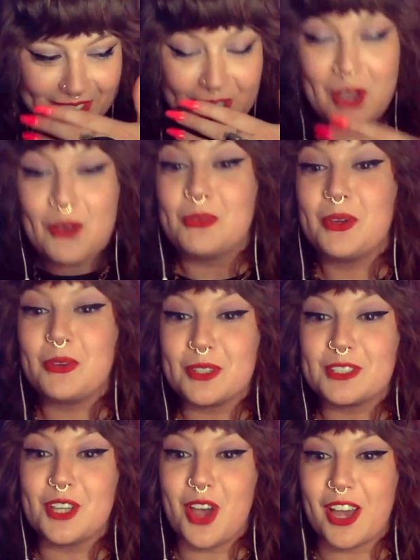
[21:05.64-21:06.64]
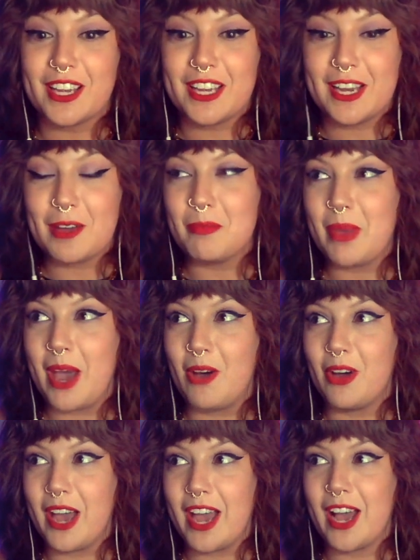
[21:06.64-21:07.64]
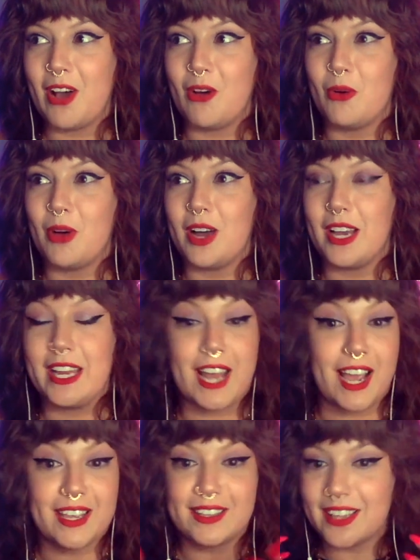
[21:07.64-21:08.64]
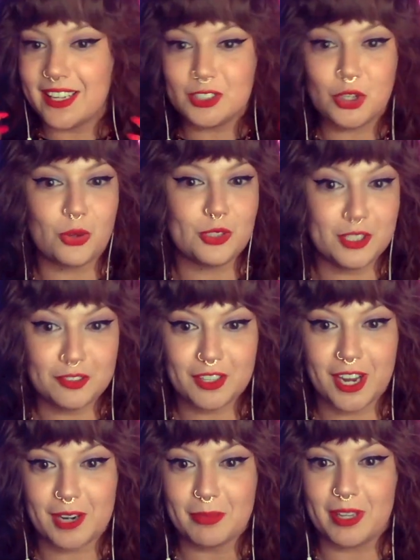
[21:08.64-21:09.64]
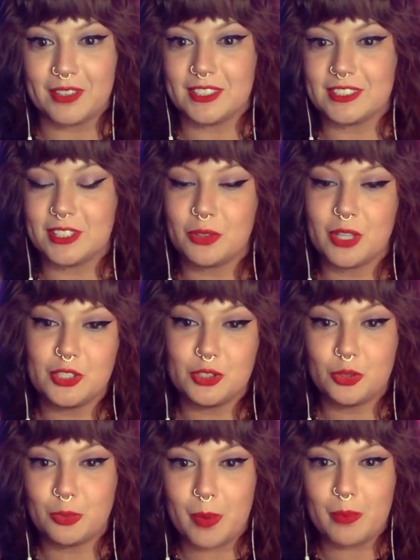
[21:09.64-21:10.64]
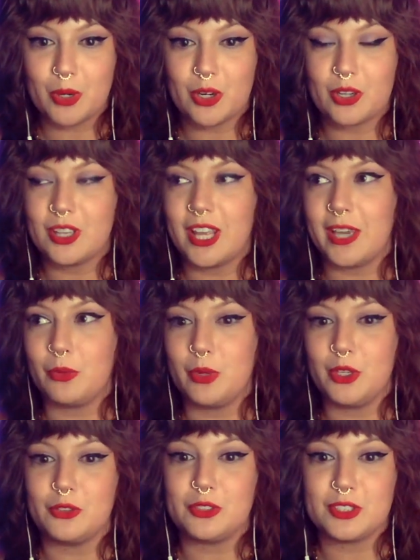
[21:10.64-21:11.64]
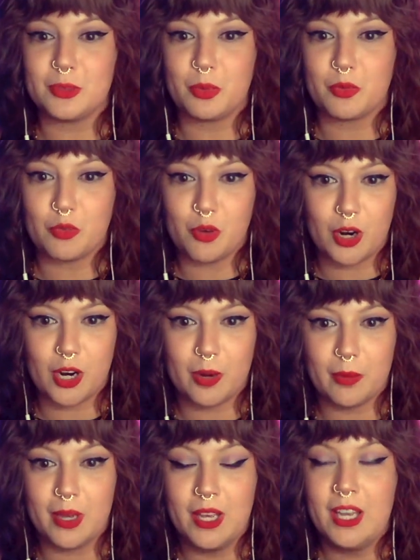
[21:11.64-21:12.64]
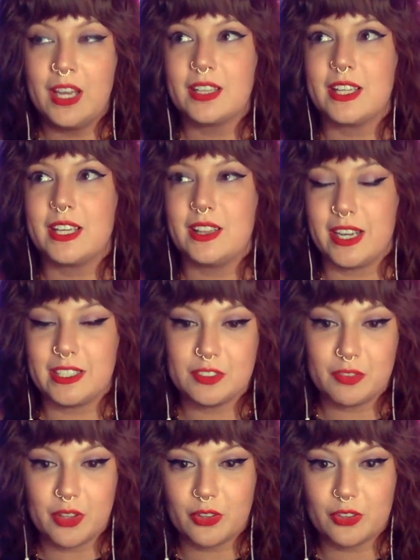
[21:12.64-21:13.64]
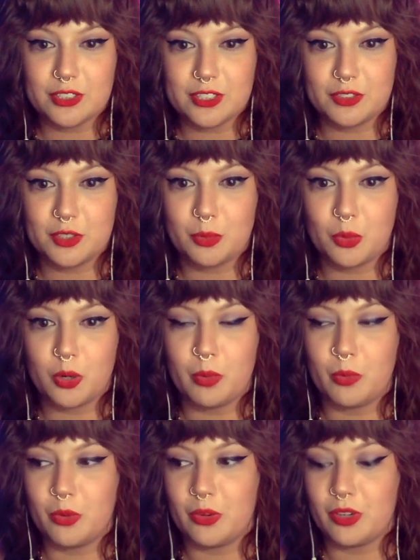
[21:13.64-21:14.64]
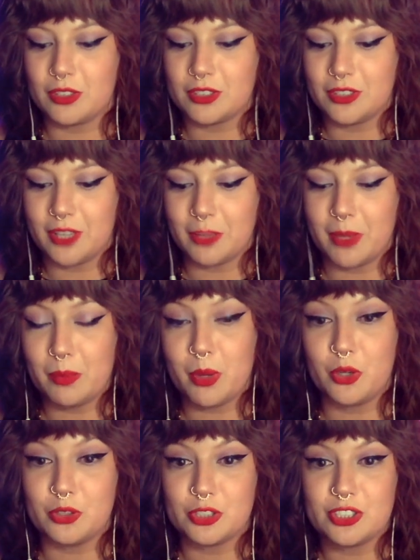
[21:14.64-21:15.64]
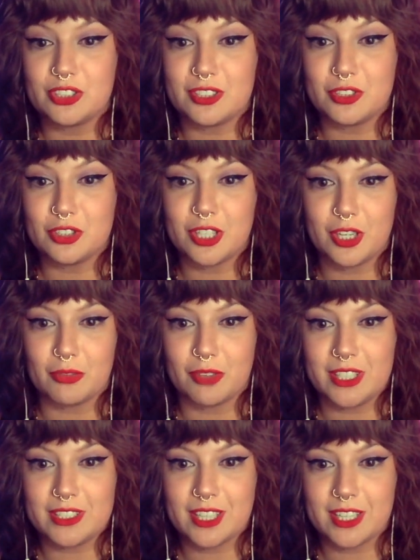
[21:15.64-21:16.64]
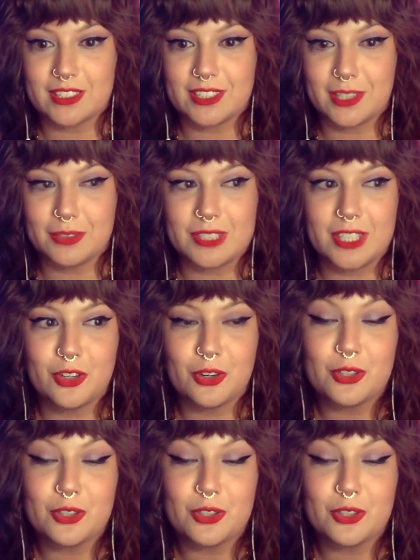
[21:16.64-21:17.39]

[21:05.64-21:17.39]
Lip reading: we were talking about how, and I like totally forgot about this. They were like, do you remember like we used to perform like lies of feather stiff as a board, but we would also like make potions and shit at recess. And I was like, girls,